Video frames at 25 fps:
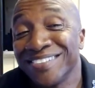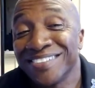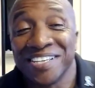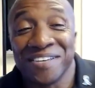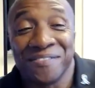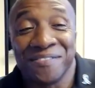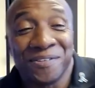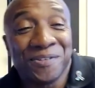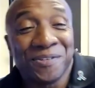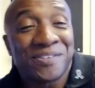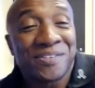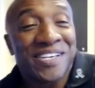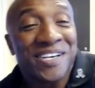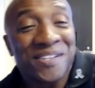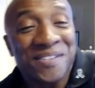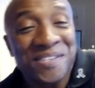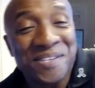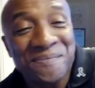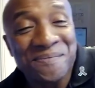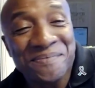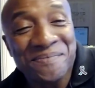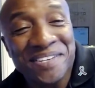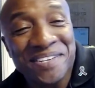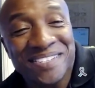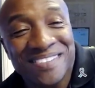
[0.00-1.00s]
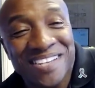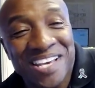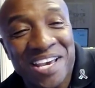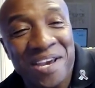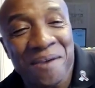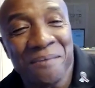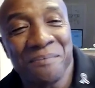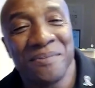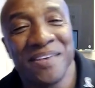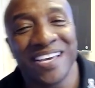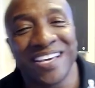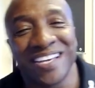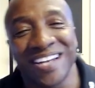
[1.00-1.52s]
if you tell them the
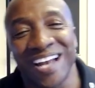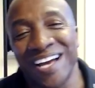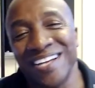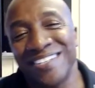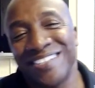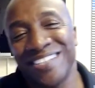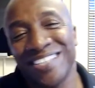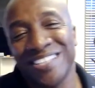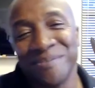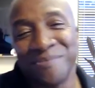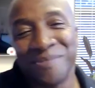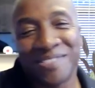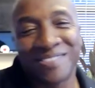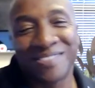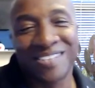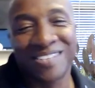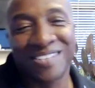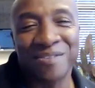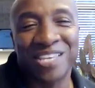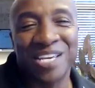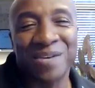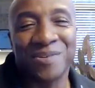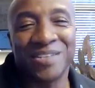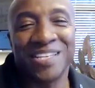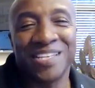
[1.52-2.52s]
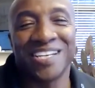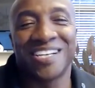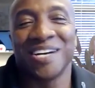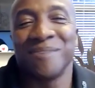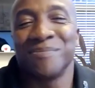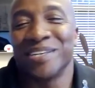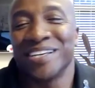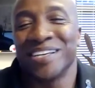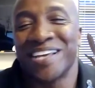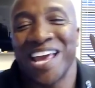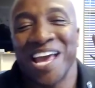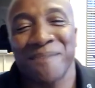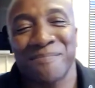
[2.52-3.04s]
same thing and I tell them the same thing when they come
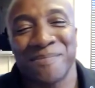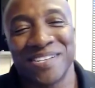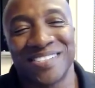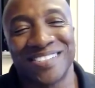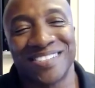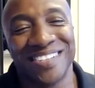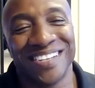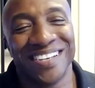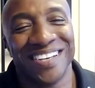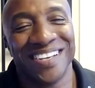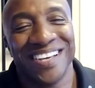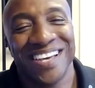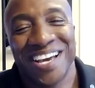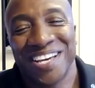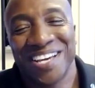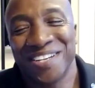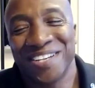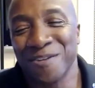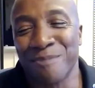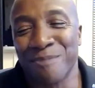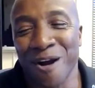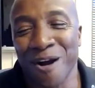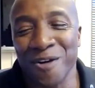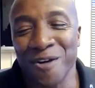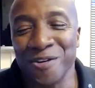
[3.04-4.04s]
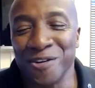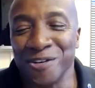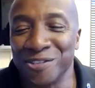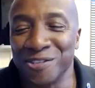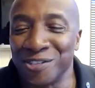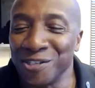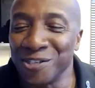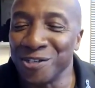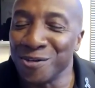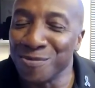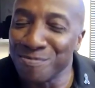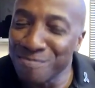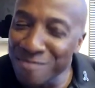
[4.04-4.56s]
to campus and their partners
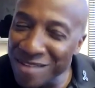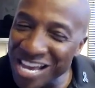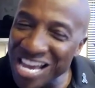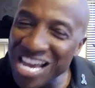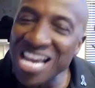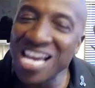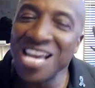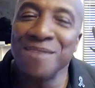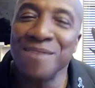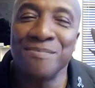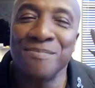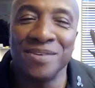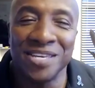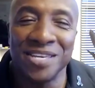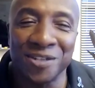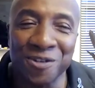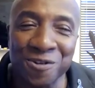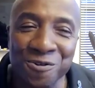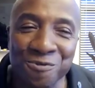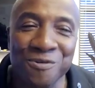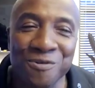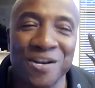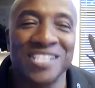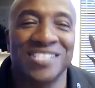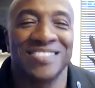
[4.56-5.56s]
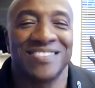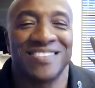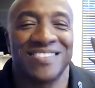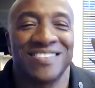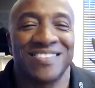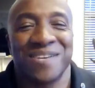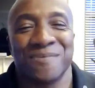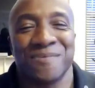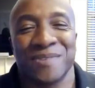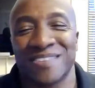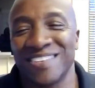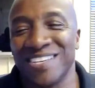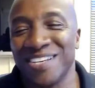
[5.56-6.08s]
do, maybe it'll resonate
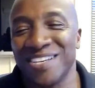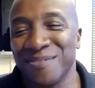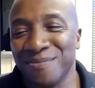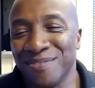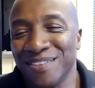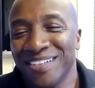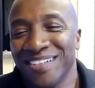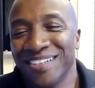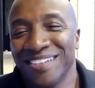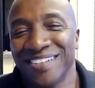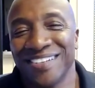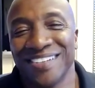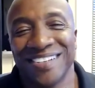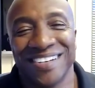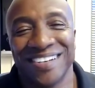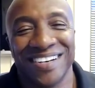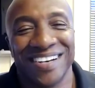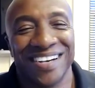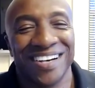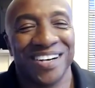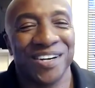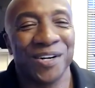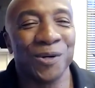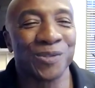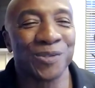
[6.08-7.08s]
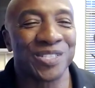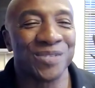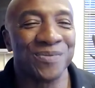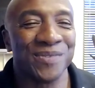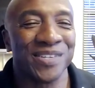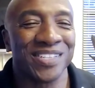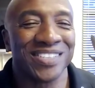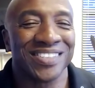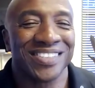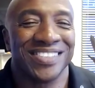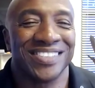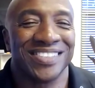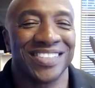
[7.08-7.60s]
with them
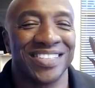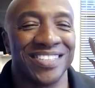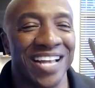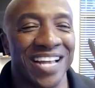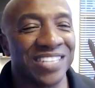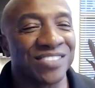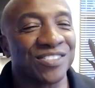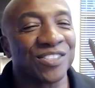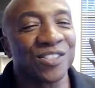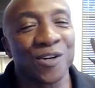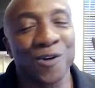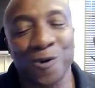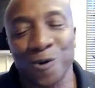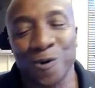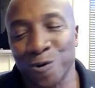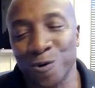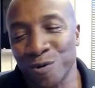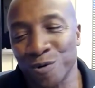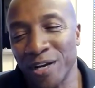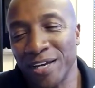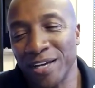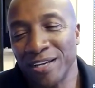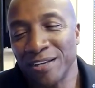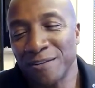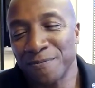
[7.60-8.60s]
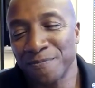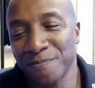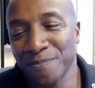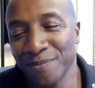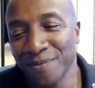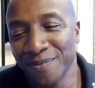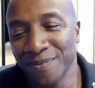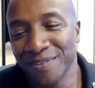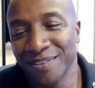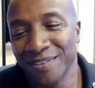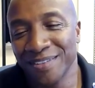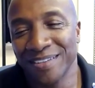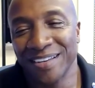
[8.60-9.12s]
ultimately. And that's the goal, right?
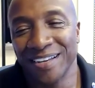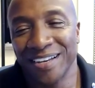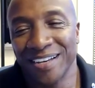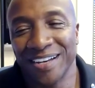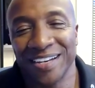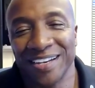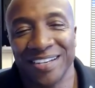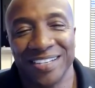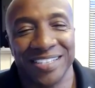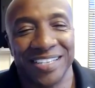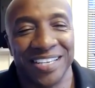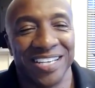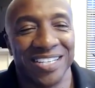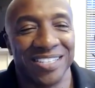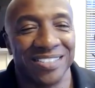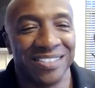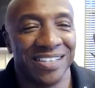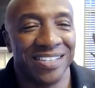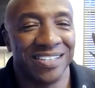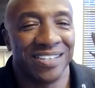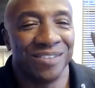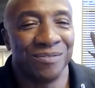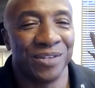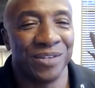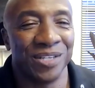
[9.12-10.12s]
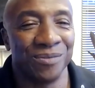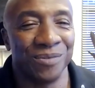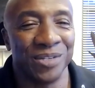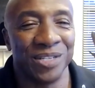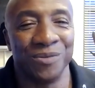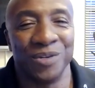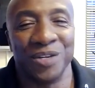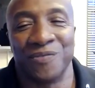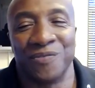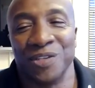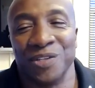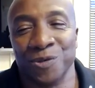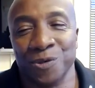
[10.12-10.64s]
Again, if we
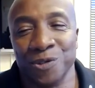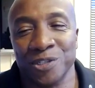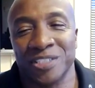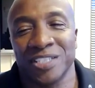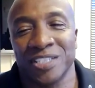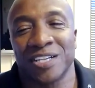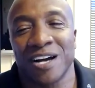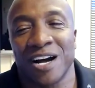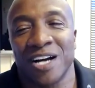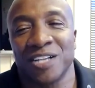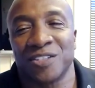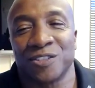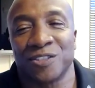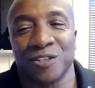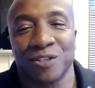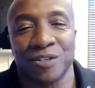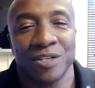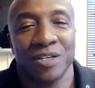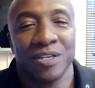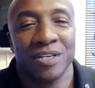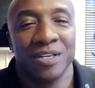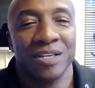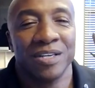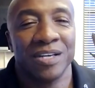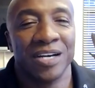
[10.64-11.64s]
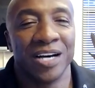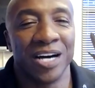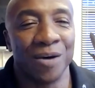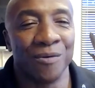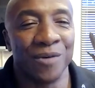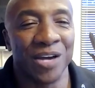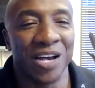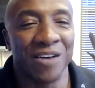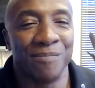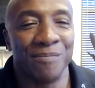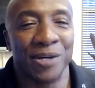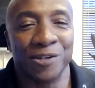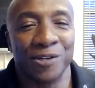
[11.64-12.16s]
do this in concert, we
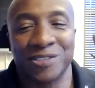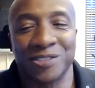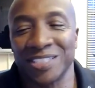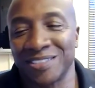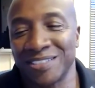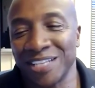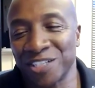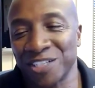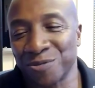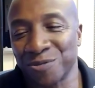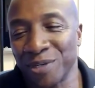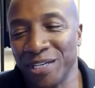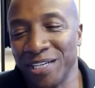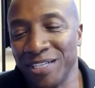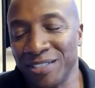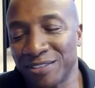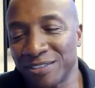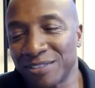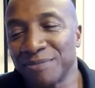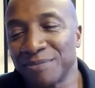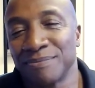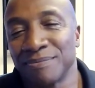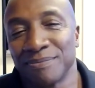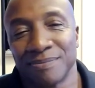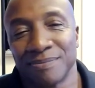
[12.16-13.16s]
have better success rates.